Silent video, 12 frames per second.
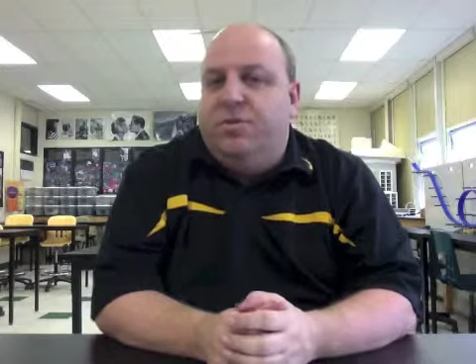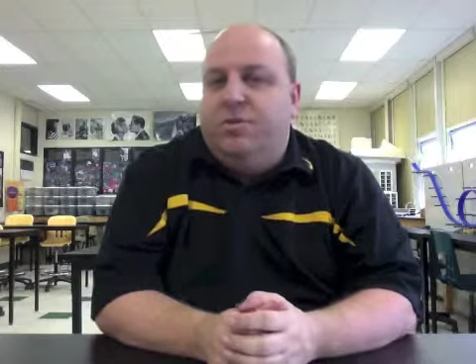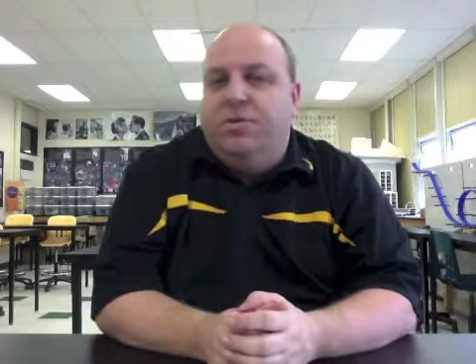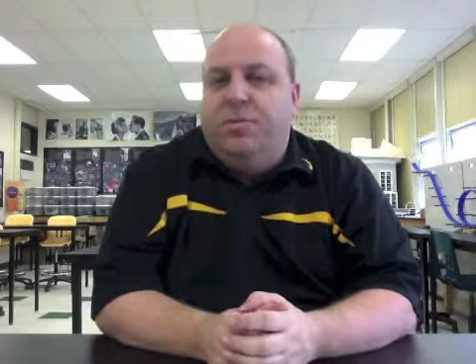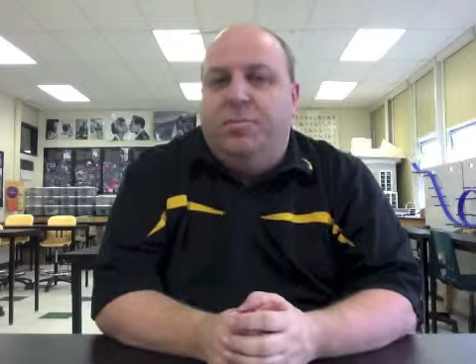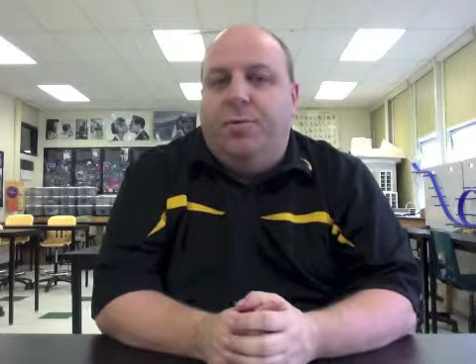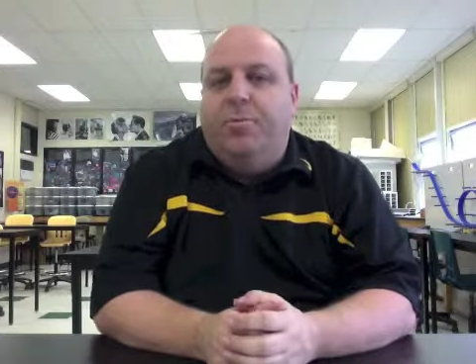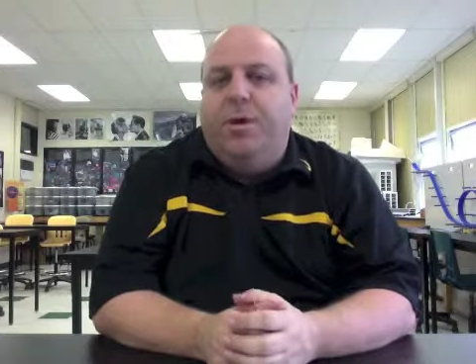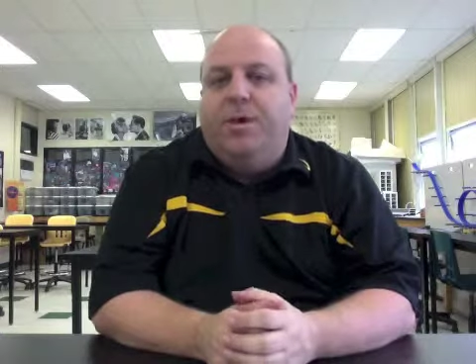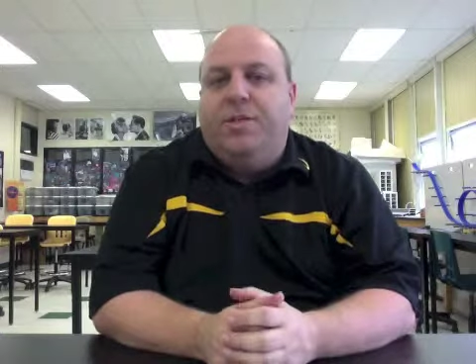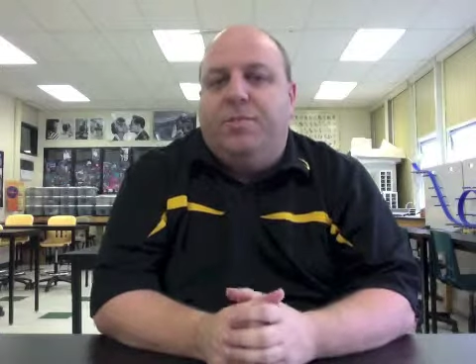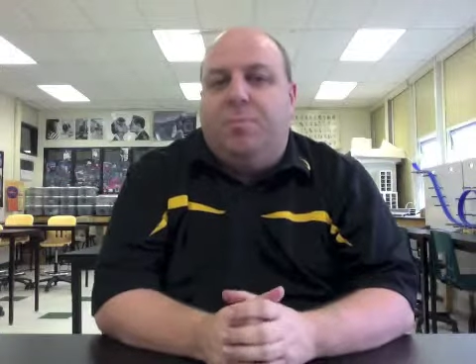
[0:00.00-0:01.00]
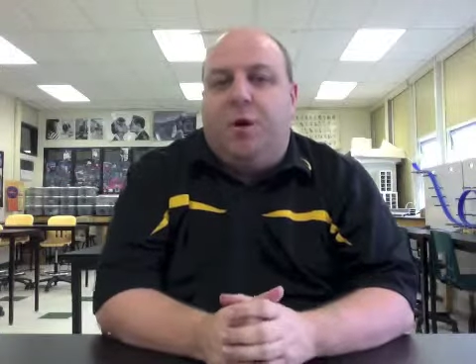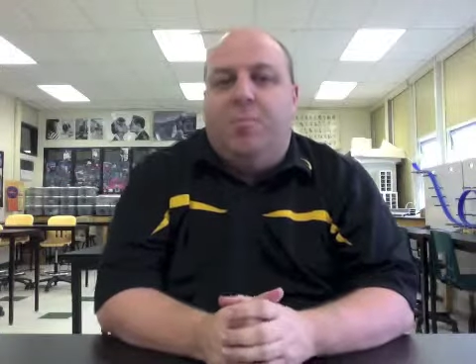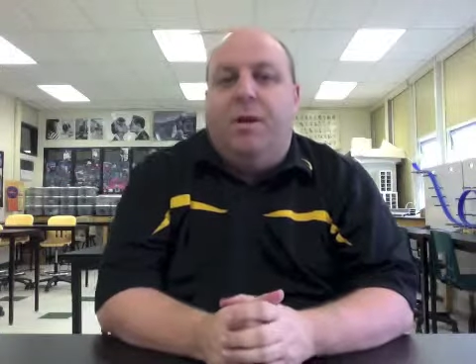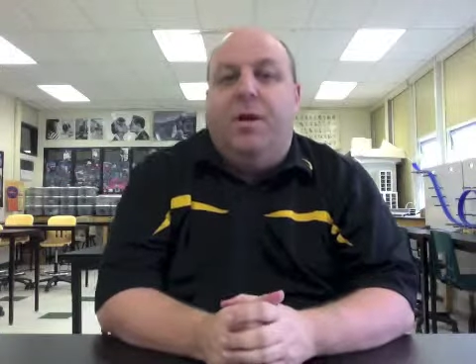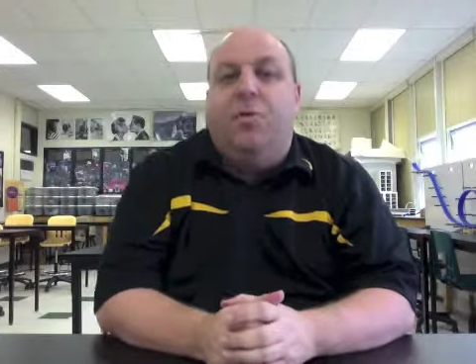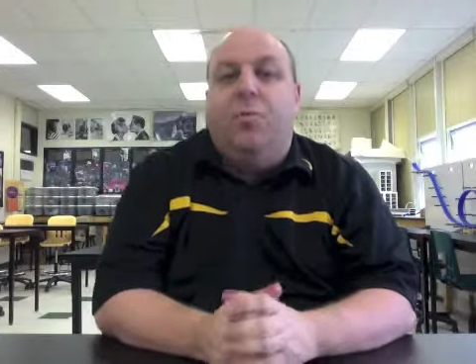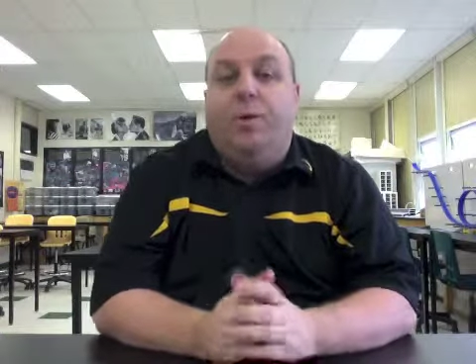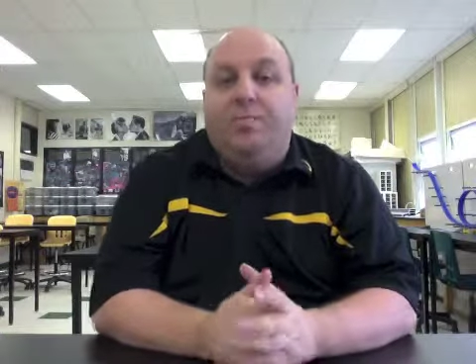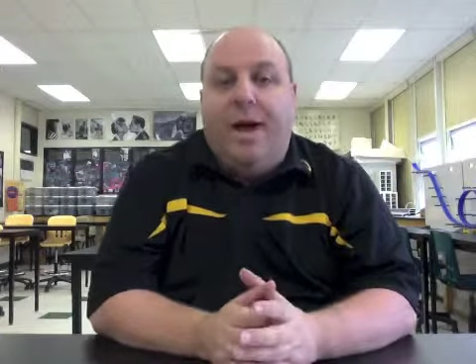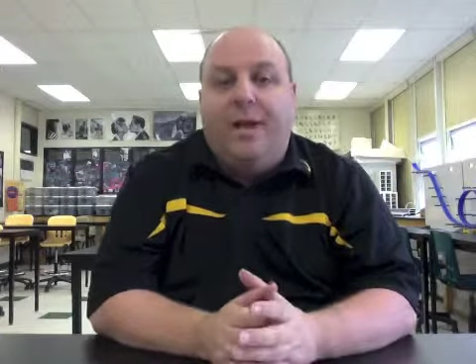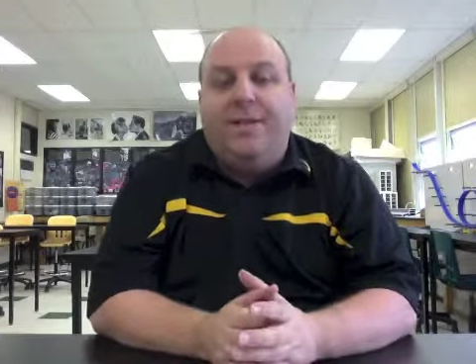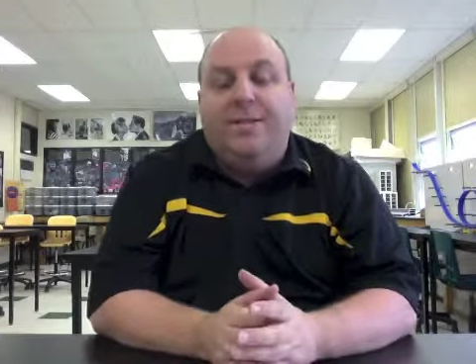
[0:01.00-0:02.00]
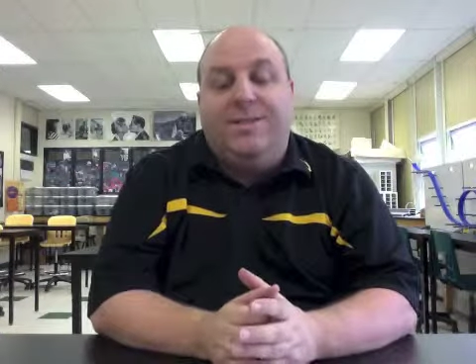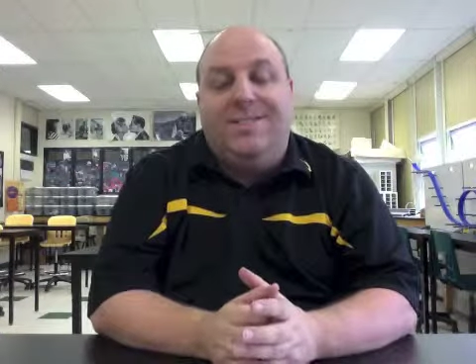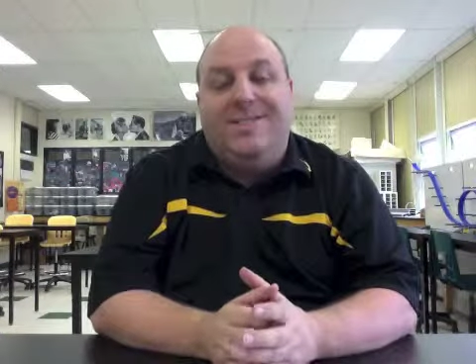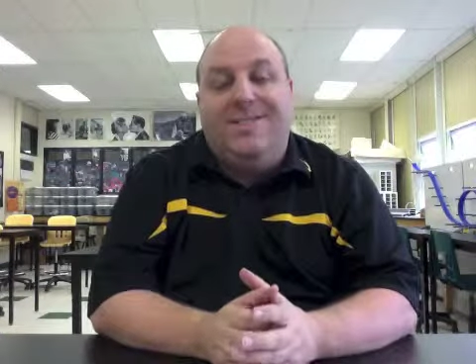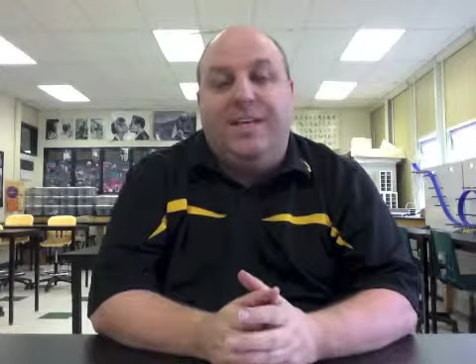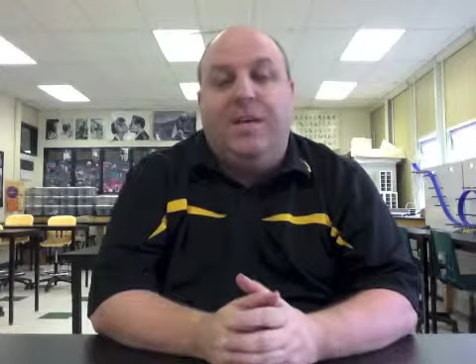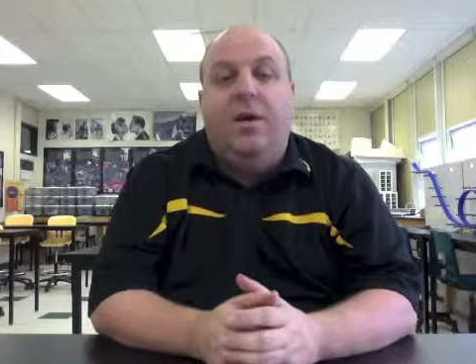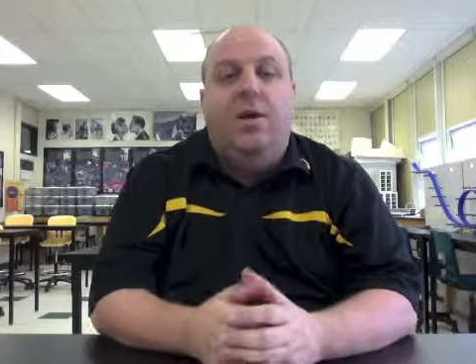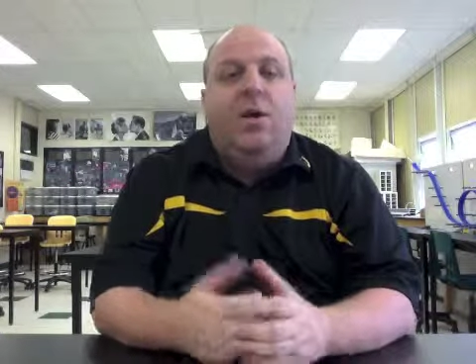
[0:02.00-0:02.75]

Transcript: will simply be experimenting with magnets to see